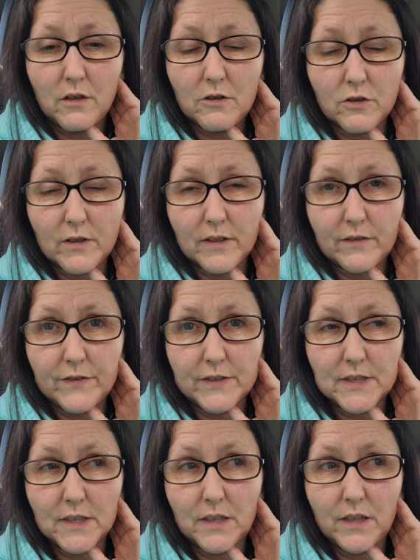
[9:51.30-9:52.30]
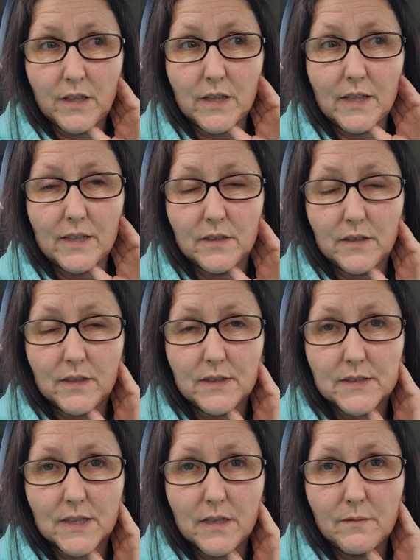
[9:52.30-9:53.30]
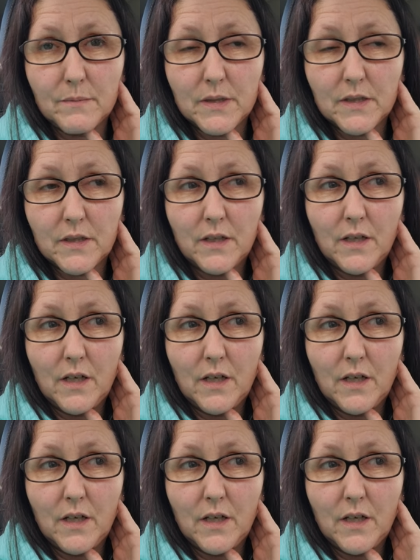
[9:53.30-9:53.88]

chronic fatigue, and it's hitting me.